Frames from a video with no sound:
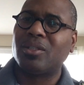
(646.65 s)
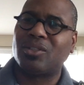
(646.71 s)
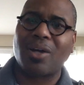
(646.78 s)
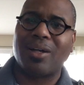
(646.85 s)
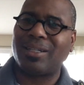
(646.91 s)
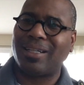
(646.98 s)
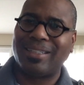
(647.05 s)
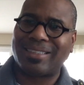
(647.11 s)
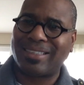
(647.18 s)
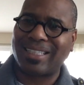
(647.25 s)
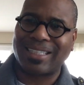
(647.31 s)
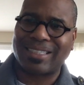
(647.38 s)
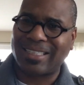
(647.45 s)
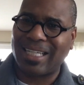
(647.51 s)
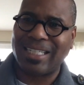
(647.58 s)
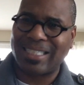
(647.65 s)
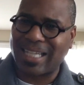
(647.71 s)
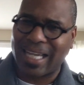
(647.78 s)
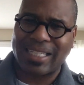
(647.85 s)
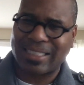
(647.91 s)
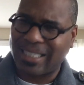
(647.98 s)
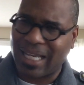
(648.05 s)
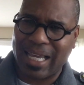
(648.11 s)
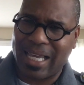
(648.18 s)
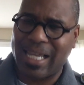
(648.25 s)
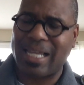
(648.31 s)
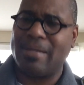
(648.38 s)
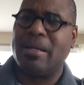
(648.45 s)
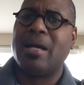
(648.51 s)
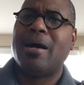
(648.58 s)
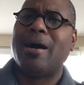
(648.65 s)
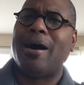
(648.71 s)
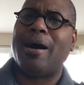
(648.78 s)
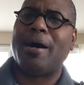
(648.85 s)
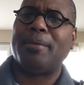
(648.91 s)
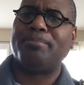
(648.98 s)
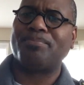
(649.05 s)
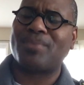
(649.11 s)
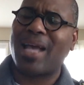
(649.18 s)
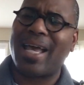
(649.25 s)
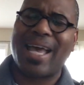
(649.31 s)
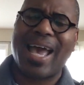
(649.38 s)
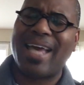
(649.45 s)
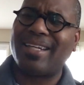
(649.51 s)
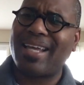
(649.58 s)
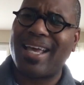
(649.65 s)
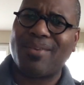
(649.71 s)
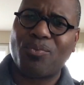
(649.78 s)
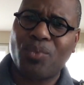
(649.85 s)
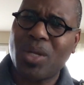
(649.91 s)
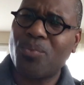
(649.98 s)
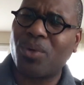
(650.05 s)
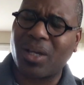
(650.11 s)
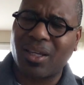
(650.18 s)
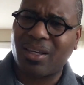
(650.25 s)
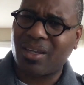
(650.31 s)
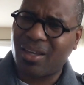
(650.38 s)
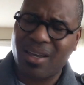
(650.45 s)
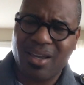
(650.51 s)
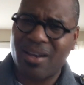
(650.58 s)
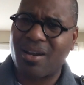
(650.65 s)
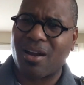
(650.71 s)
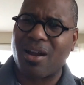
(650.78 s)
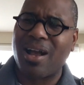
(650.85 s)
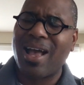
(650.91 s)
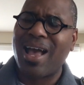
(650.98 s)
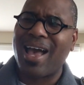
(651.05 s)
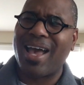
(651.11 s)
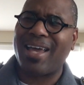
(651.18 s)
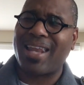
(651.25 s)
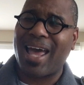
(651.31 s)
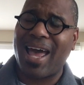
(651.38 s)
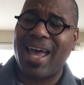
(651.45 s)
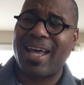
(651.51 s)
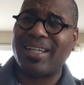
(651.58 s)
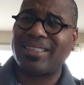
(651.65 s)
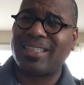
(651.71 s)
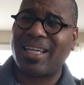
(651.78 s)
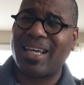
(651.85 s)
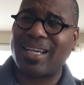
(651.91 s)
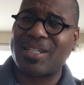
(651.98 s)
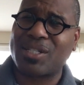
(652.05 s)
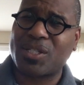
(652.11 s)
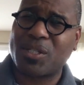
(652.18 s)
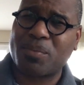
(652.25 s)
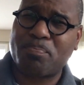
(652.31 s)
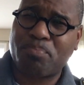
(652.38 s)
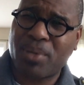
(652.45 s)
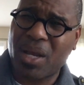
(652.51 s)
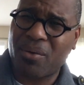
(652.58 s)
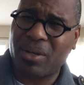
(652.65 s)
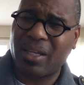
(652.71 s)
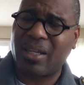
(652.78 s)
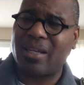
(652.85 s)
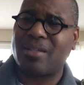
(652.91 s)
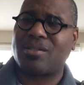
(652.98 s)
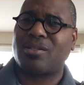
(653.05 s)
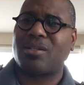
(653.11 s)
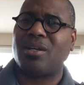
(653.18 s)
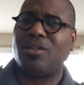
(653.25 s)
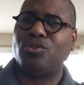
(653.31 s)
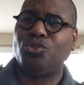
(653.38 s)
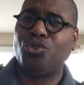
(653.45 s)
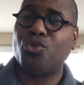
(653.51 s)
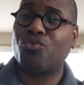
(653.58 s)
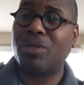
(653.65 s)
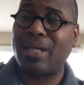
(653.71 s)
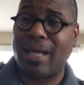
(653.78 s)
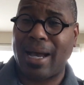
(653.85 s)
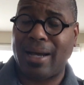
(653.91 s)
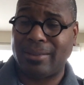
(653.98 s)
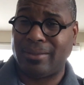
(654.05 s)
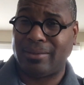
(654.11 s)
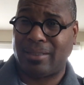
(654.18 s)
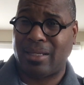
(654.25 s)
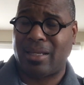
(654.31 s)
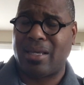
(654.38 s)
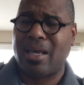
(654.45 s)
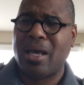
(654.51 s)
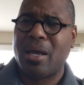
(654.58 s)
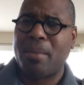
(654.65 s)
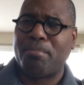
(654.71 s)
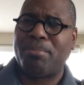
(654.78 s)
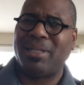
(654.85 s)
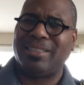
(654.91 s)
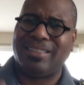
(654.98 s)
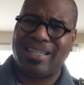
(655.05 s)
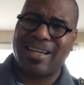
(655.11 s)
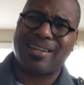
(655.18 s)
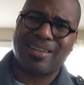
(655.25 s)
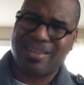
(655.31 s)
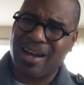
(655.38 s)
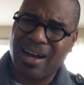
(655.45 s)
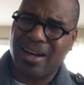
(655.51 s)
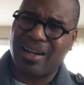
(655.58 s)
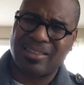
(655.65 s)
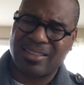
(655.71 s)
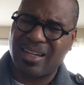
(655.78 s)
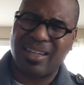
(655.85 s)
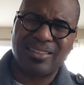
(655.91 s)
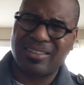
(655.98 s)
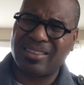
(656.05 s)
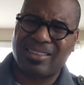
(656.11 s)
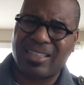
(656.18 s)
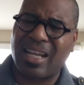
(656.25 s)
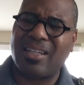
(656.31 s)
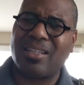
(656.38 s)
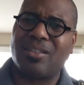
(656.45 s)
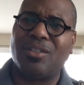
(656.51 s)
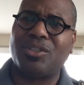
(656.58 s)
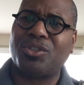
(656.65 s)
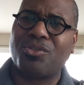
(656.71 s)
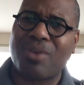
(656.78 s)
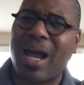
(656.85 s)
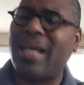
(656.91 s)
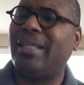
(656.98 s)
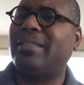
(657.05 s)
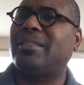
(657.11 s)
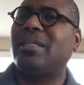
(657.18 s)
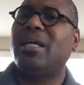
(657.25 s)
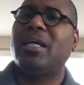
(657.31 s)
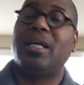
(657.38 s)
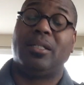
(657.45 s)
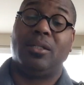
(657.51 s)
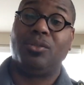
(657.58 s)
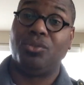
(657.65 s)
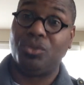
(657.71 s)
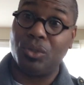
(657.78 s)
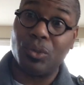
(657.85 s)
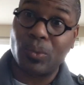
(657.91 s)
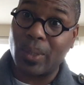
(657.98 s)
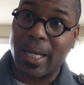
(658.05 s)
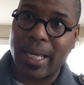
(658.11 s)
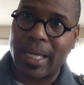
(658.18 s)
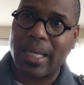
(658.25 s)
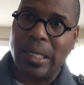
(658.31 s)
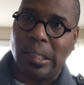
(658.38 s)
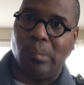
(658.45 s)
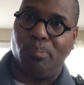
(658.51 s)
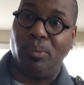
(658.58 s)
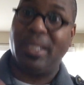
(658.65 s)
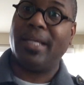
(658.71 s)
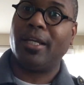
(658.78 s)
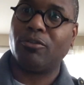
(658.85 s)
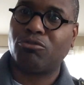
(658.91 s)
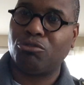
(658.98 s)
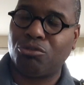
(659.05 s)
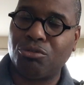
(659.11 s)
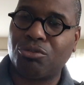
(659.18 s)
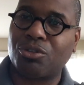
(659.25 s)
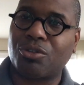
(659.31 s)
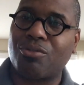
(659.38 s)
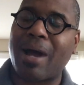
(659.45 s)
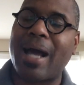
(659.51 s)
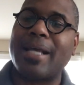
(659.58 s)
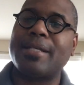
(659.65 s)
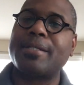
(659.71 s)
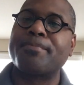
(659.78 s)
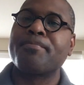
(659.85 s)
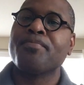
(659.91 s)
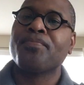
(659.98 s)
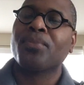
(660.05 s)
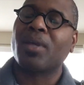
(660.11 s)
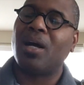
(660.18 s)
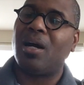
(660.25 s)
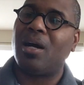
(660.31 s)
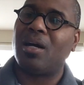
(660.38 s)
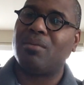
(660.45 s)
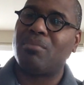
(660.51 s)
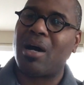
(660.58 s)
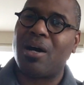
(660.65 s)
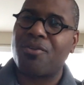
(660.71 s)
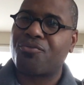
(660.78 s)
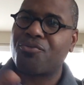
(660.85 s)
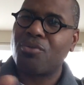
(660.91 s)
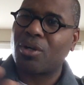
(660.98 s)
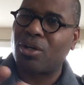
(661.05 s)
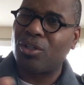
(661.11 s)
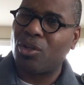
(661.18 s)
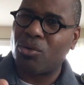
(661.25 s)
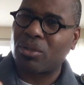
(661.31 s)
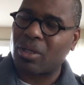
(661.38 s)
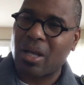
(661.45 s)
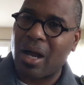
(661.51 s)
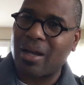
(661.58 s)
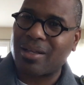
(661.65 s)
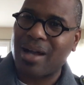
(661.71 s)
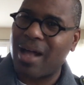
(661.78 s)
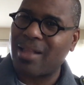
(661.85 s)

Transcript: starting in 1619. Um, and, and, and we were here and had to experience experience a new reality. But yet, God, understanding this Christ in a new way of being introduced to Christ um, uh, through a uh,